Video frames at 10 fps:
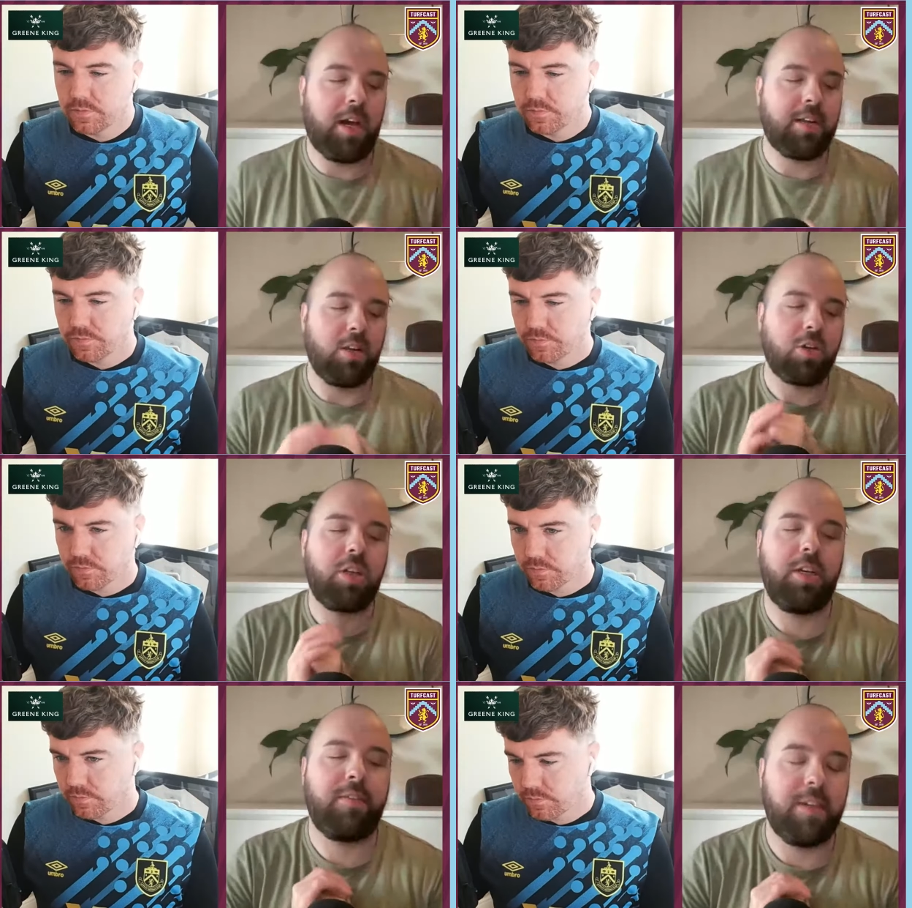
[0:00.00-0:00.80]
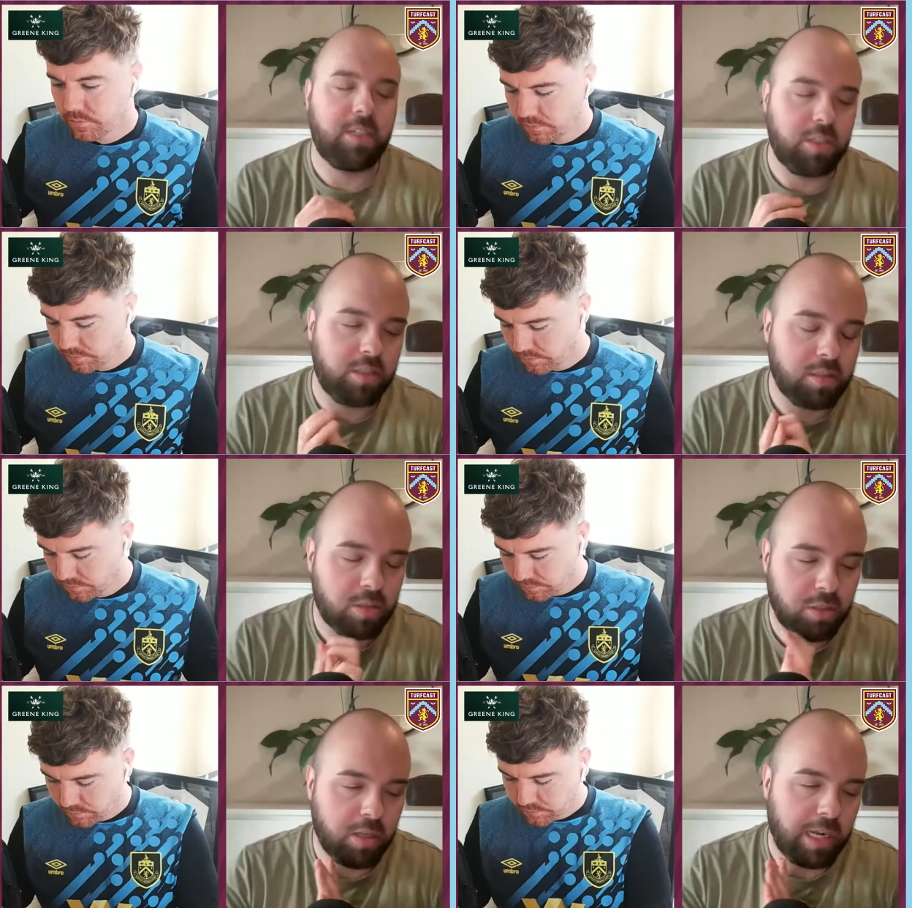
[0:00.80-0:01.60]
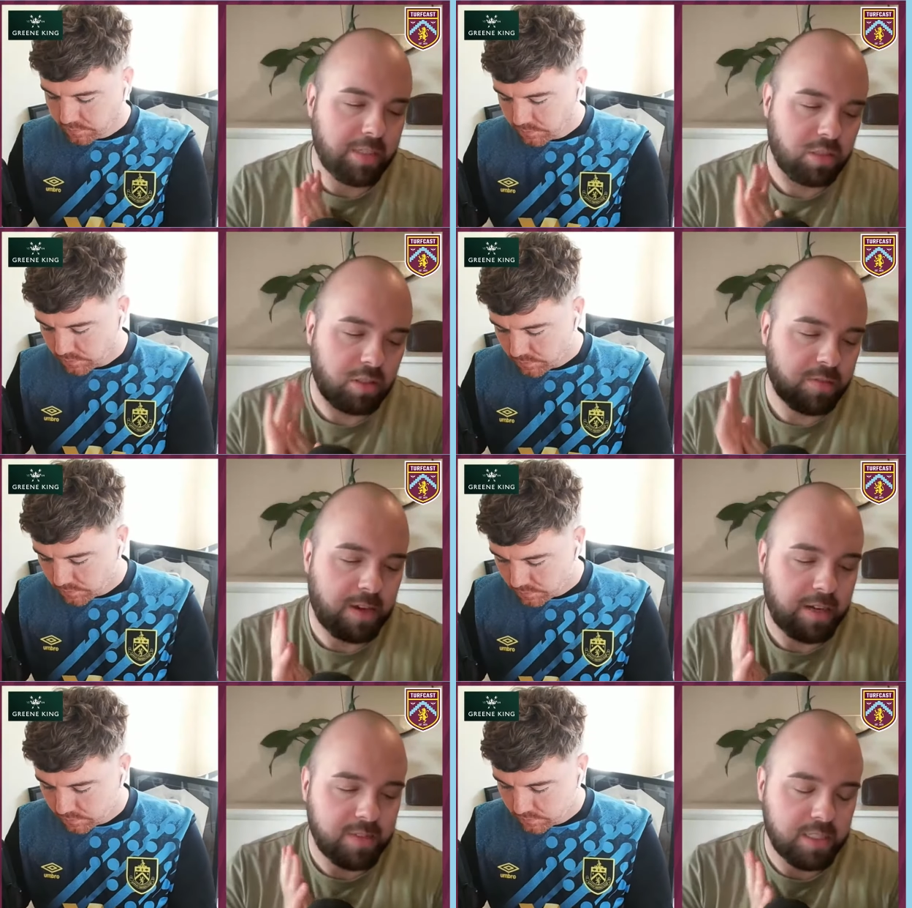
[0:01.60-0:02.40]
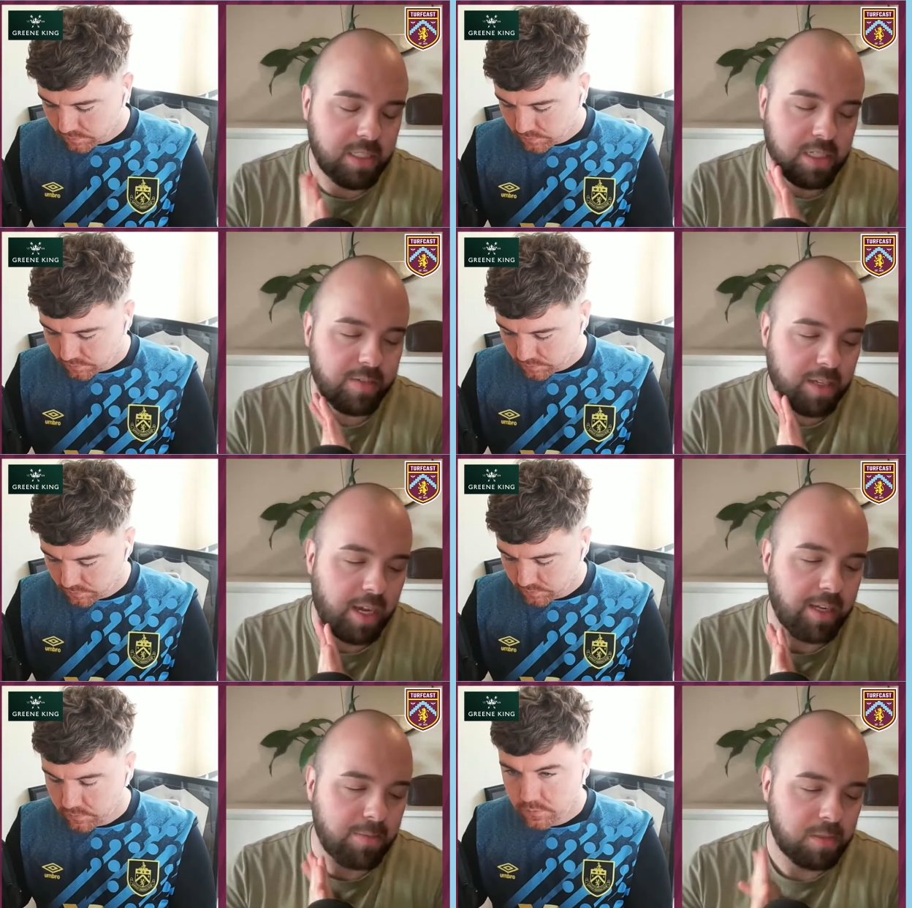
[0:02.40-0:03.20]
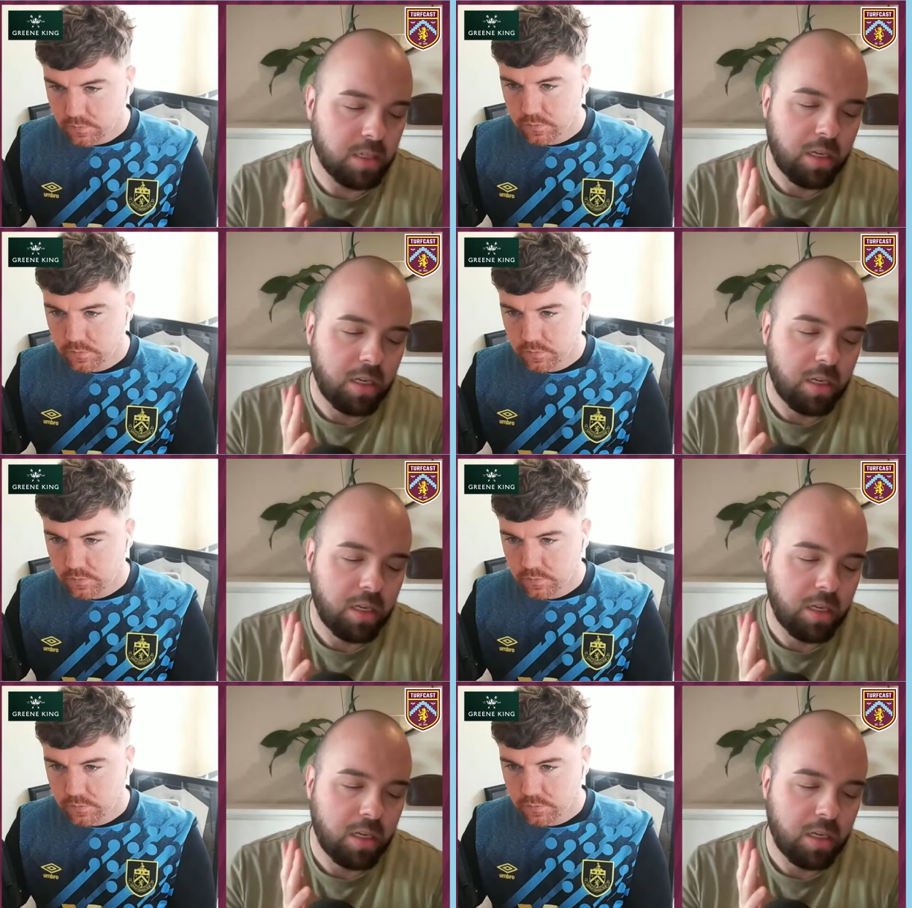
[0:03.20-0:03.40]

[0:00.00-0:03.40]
Speaker 1: a look at your fixtures, sort of the last sort of 5, 6, 7 games.